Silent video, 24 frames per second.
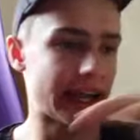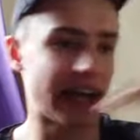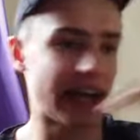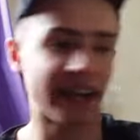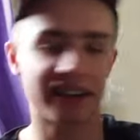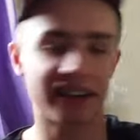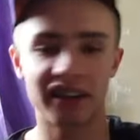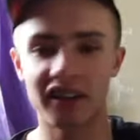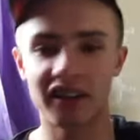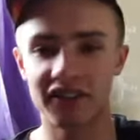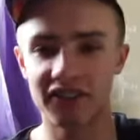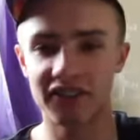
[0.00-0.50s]

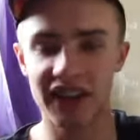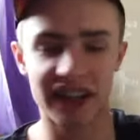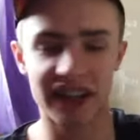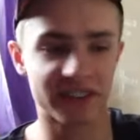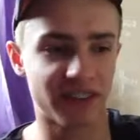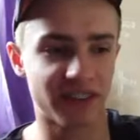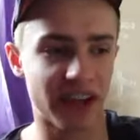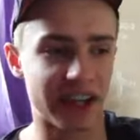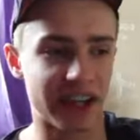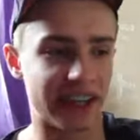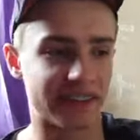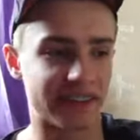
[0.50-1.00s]
Adding the
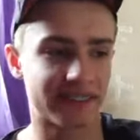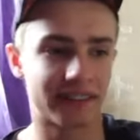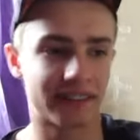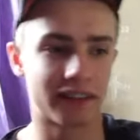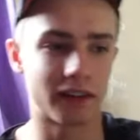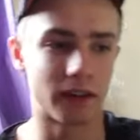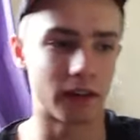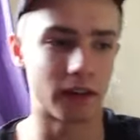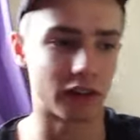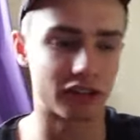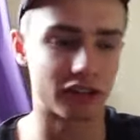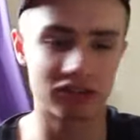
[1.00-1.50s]
fact that it's
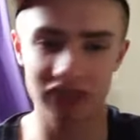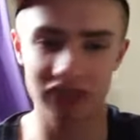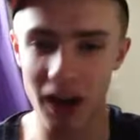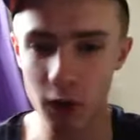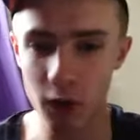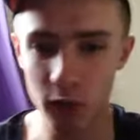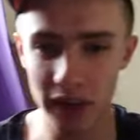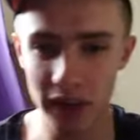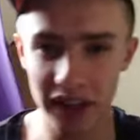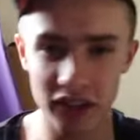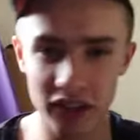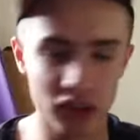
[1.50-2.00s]

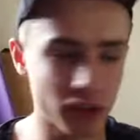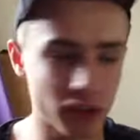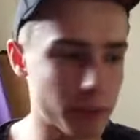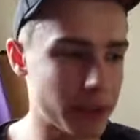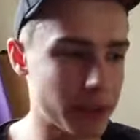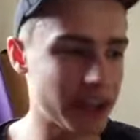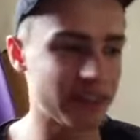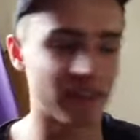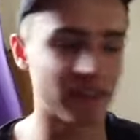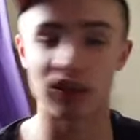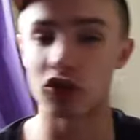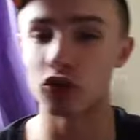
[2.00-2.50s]
growling at
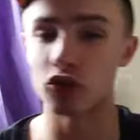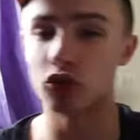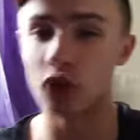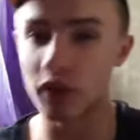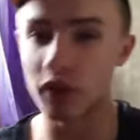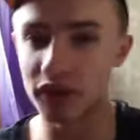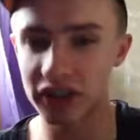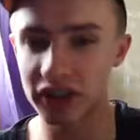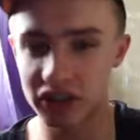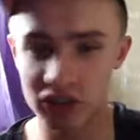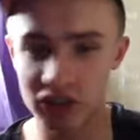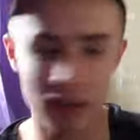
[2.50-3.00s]
something. There's
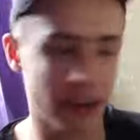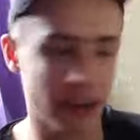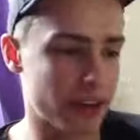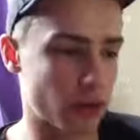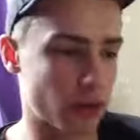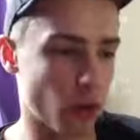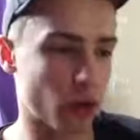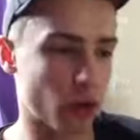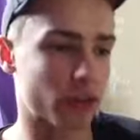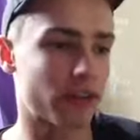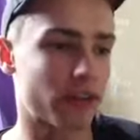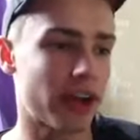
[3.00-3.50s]
another stray
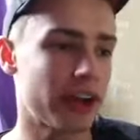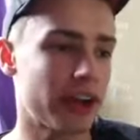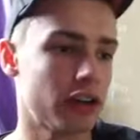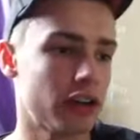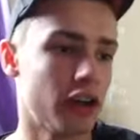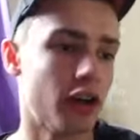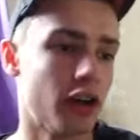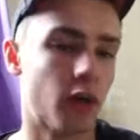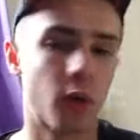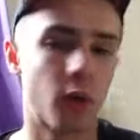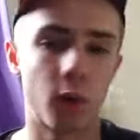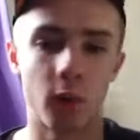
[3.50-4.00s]
dog there,
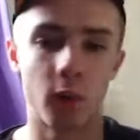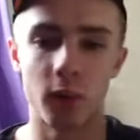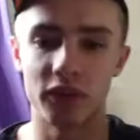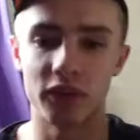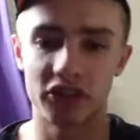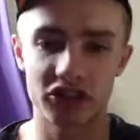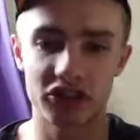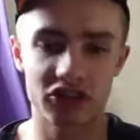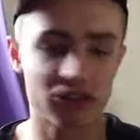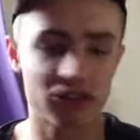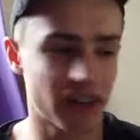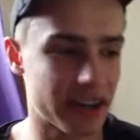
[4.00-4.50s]
or
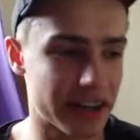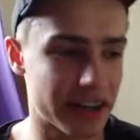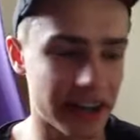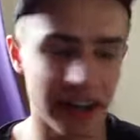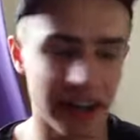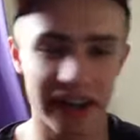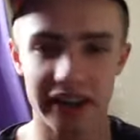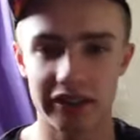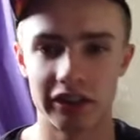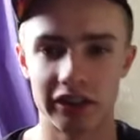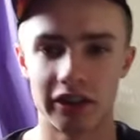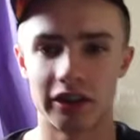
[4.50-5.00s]
stray
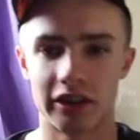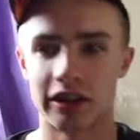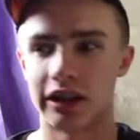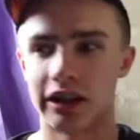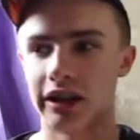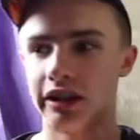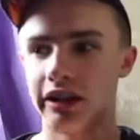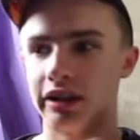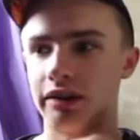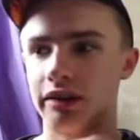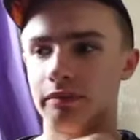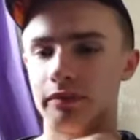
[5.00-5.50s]
cat.
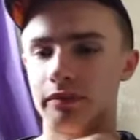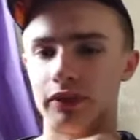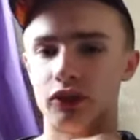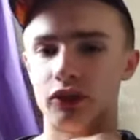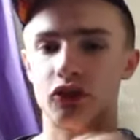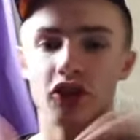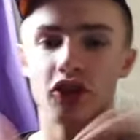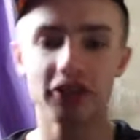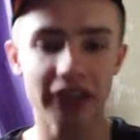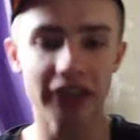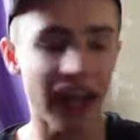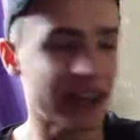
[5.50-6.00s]

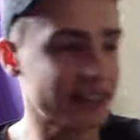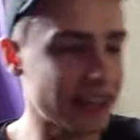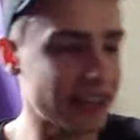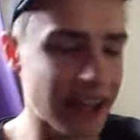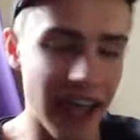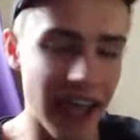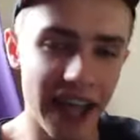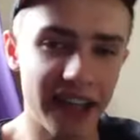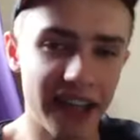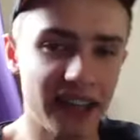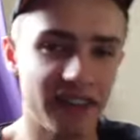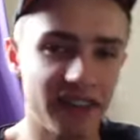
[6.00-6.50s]
Just
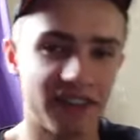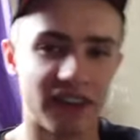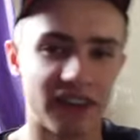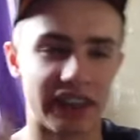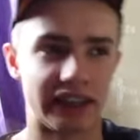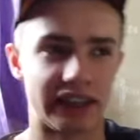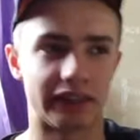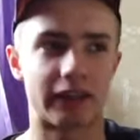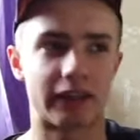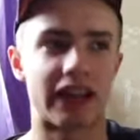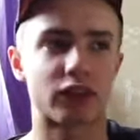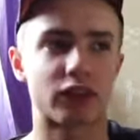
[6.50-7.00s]
adding
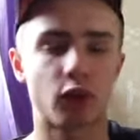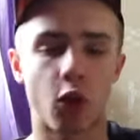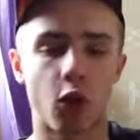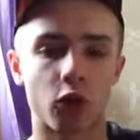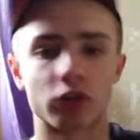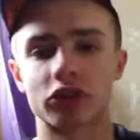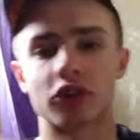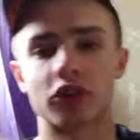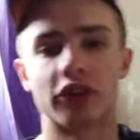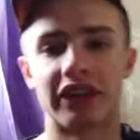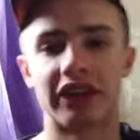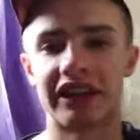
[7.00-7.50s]
anything that
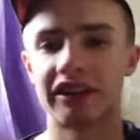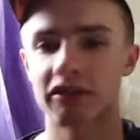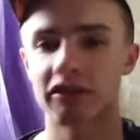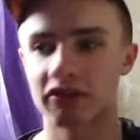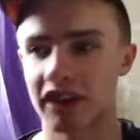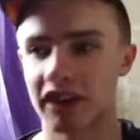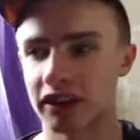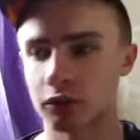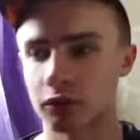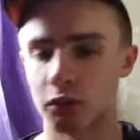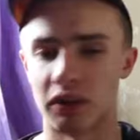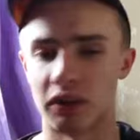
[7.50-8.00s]
dog could
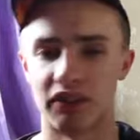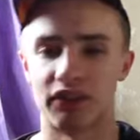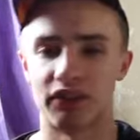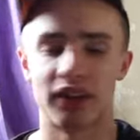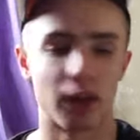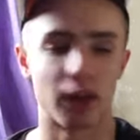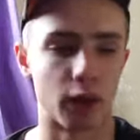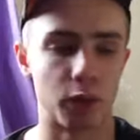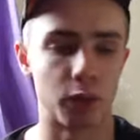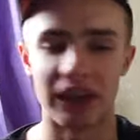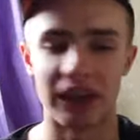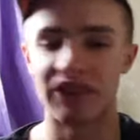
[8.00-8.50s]
interact with,
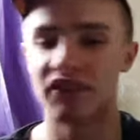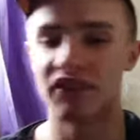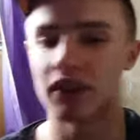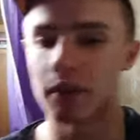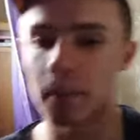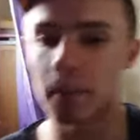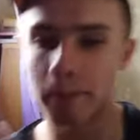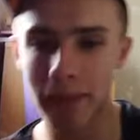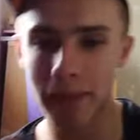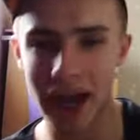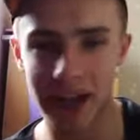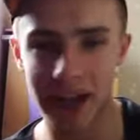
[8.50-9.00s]
even
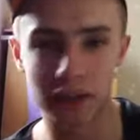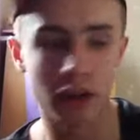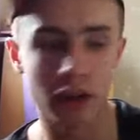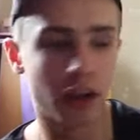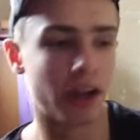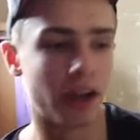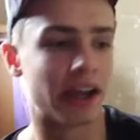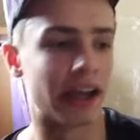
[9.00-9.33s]
a man.